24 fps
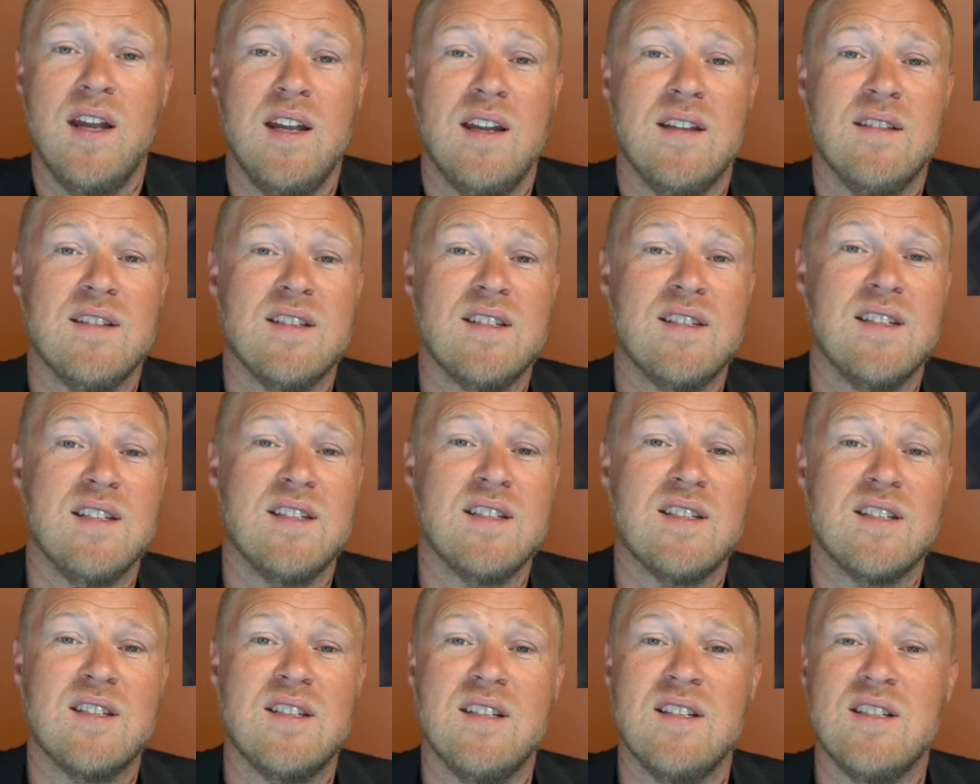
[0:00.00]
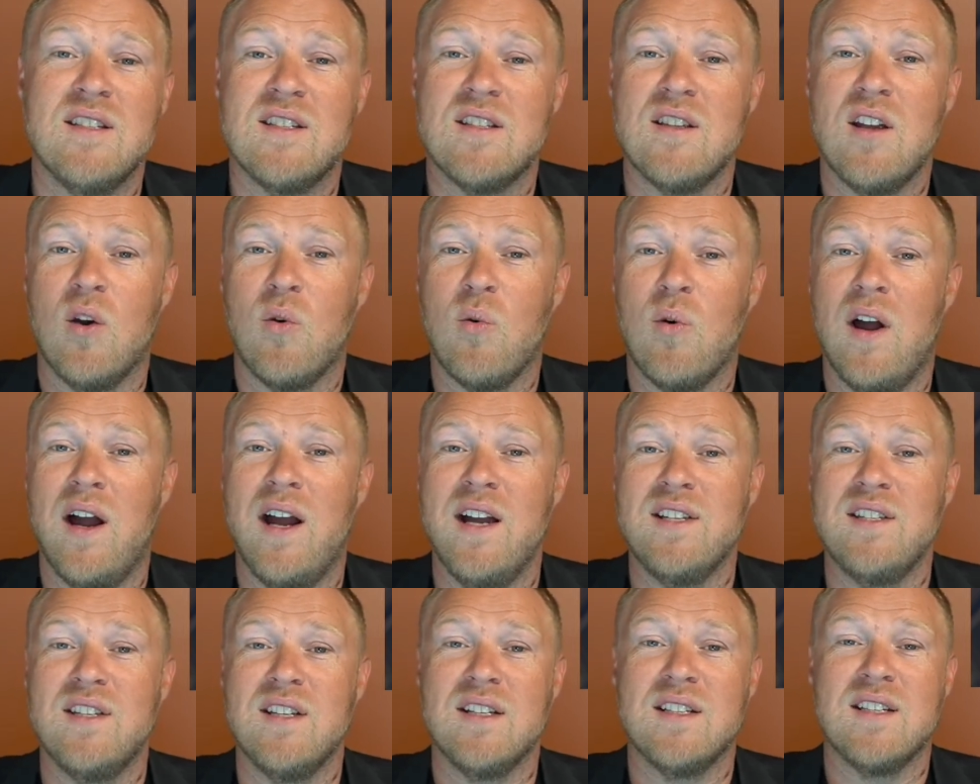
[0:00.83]
In this instance, a
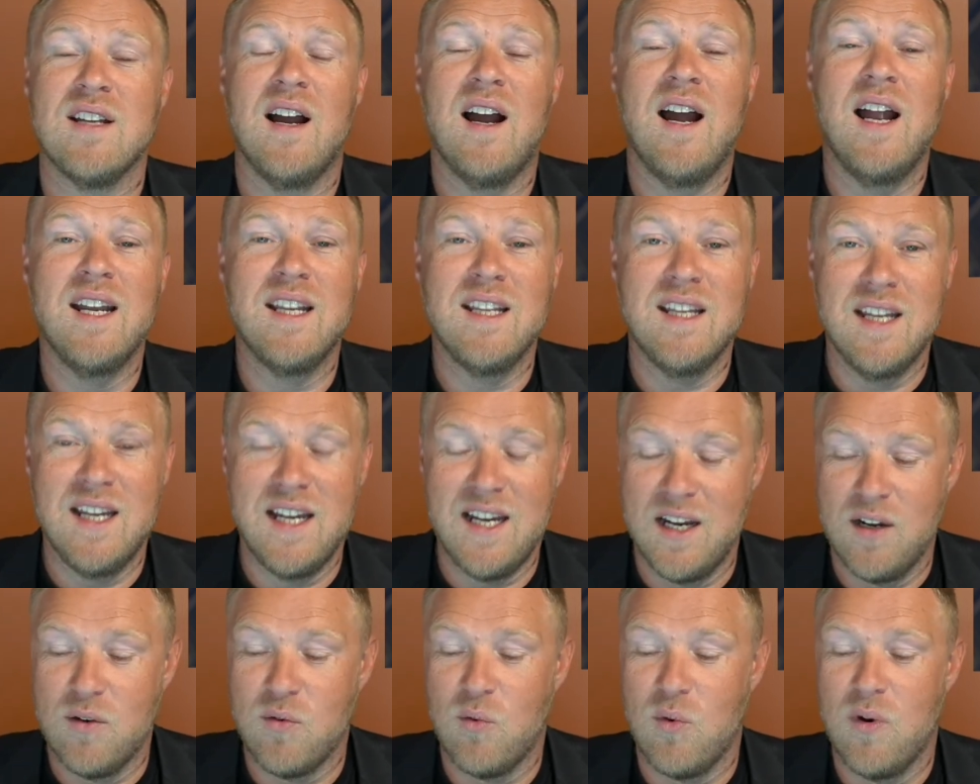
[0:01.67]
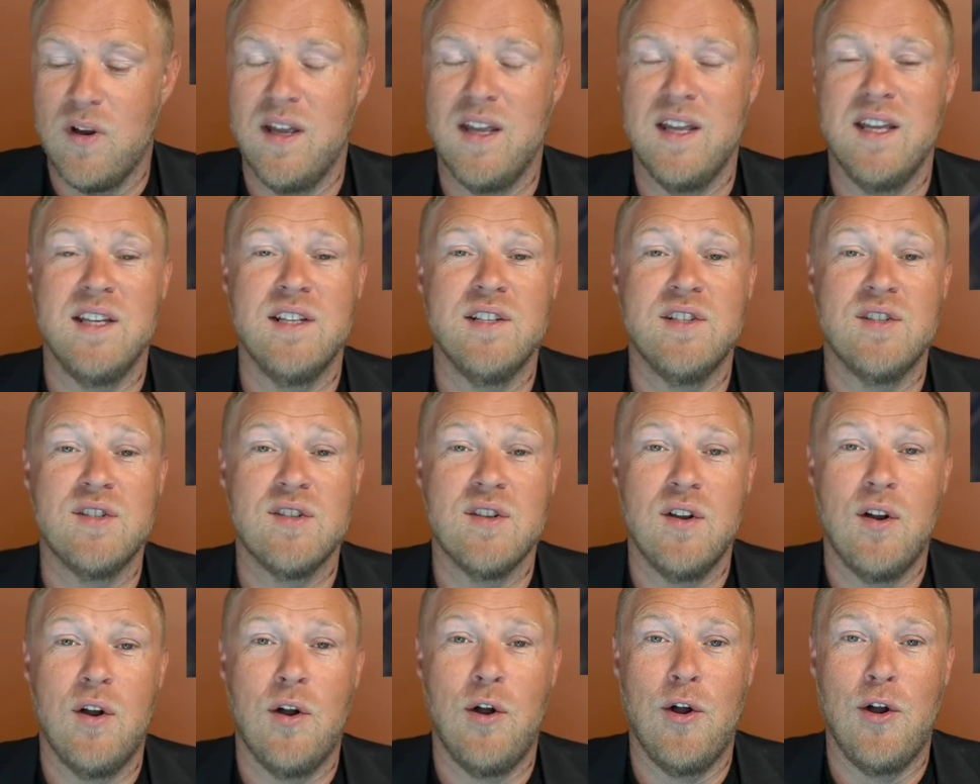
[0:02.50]
rising tide can
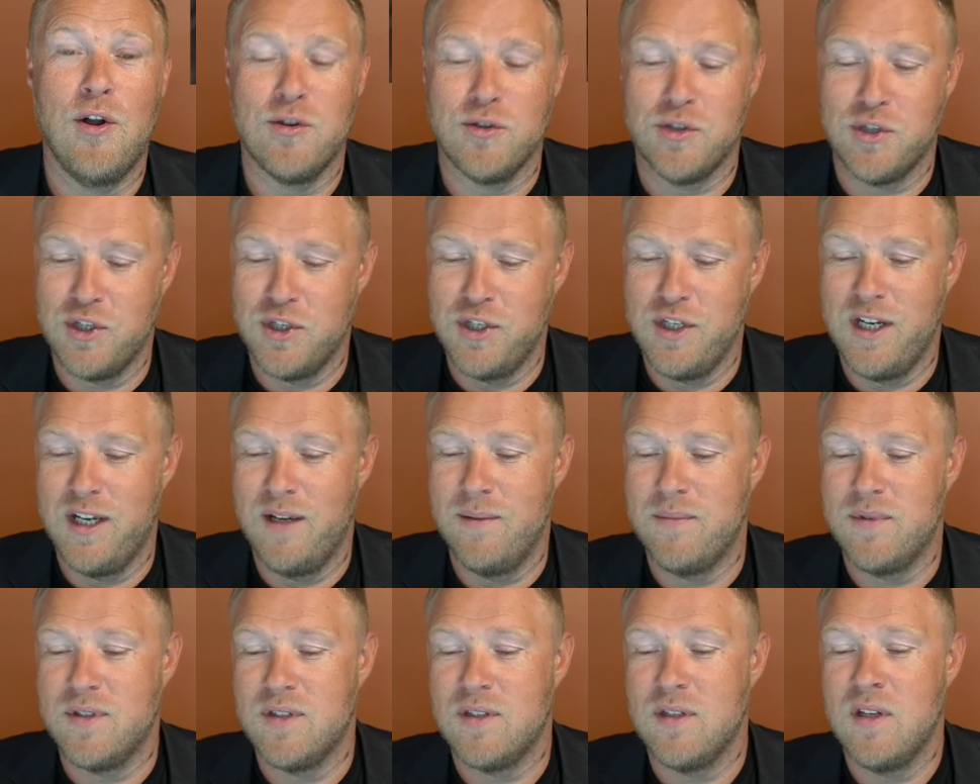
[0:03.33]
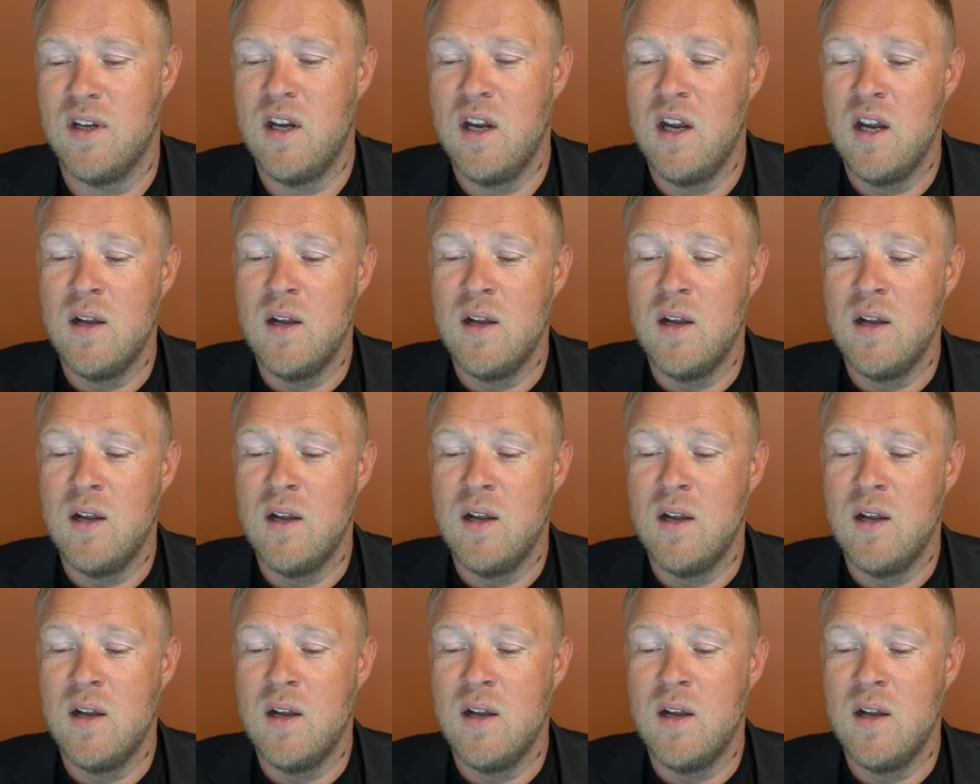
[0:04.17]
raise all ships.